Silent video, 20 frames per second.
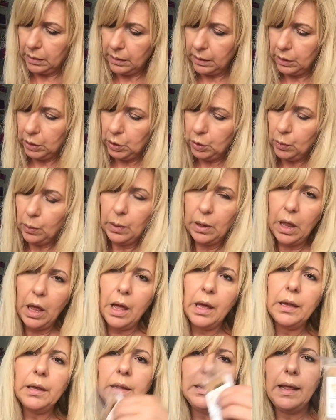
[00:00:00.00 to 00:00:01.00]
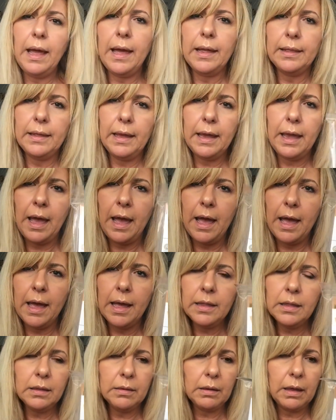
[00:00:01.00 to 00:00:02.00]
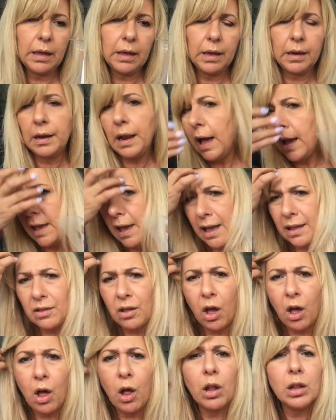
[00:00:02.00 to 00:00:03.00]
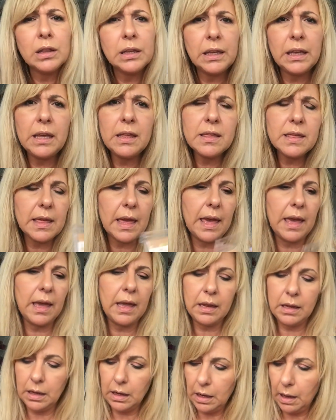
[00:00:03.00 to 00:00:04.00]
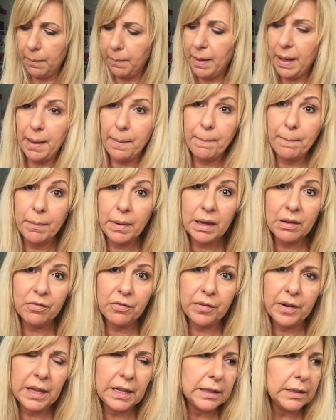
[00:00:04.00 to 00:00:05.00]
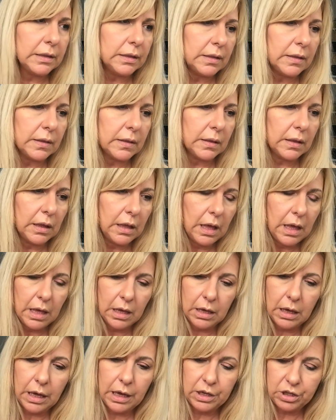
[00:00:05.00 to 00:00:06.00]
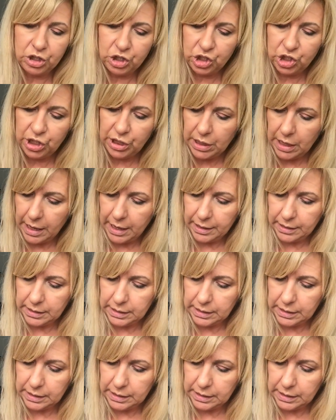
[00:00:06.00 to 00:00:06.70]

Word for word: the new line that they had and I had hauled these and about my friends uh, Sheila and